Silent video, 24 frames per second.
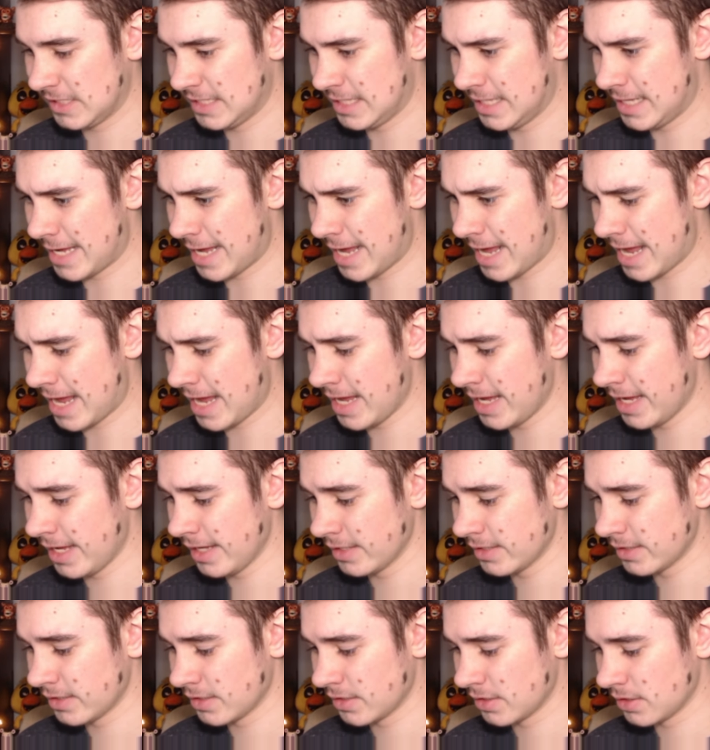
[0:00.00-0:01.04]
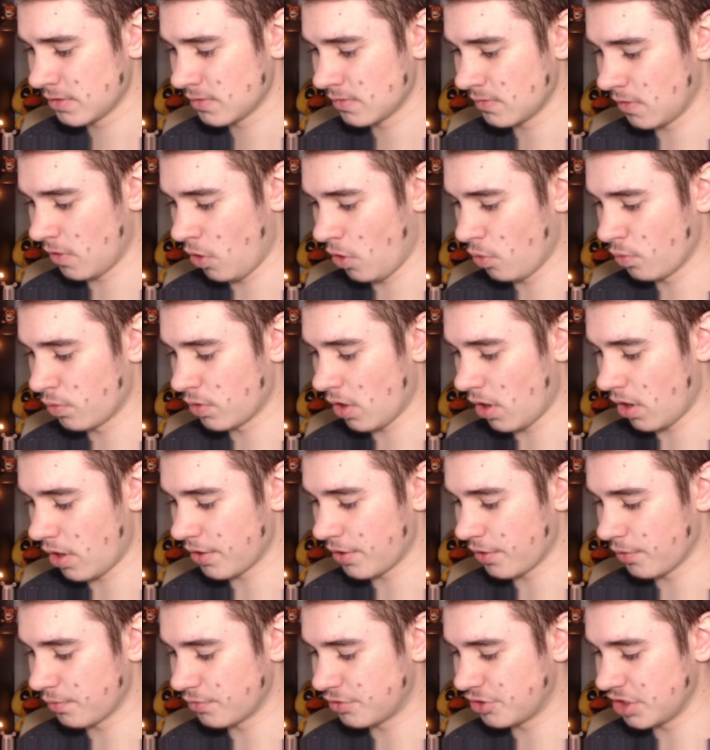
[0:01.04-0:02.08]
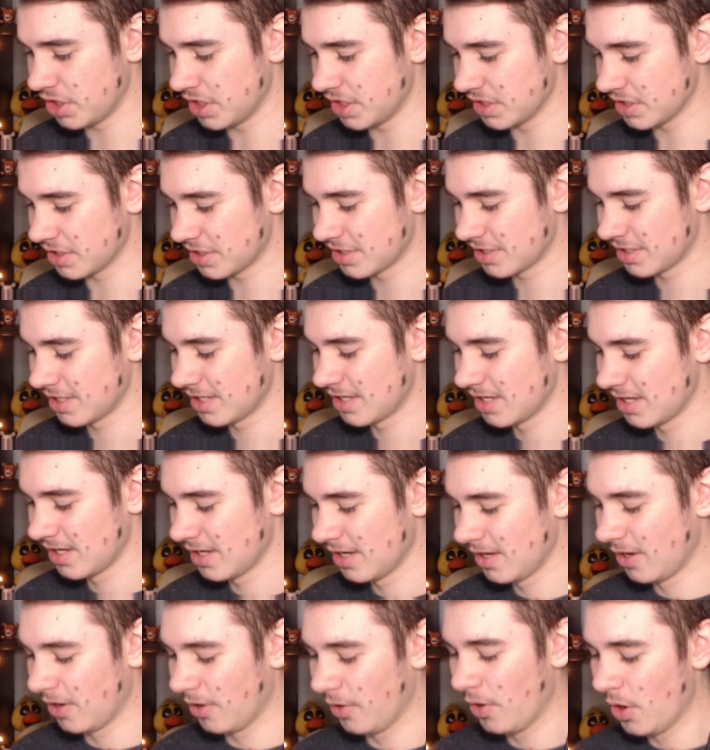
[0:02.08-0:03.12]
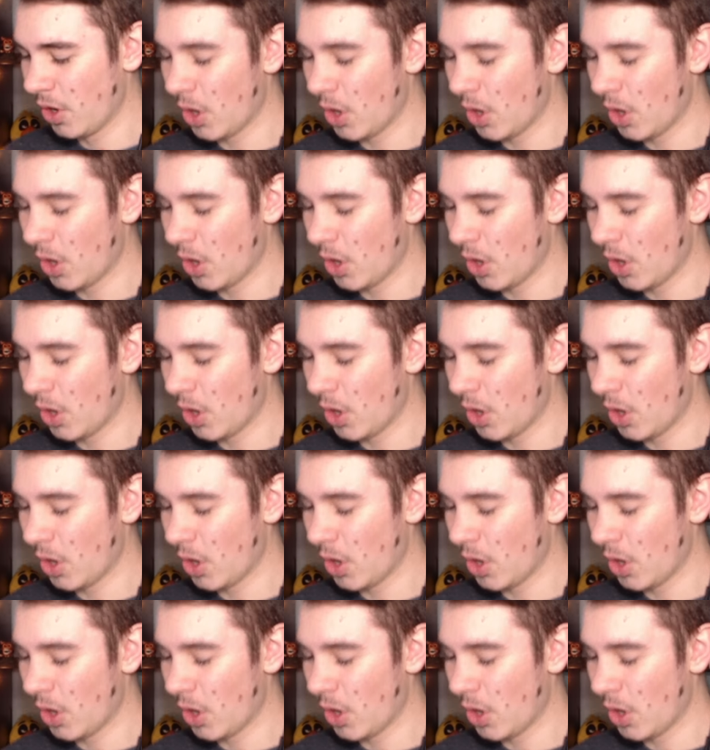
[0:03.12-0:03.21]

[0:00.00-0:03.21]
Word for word: Yes? Oh god, oh jeez. Oh,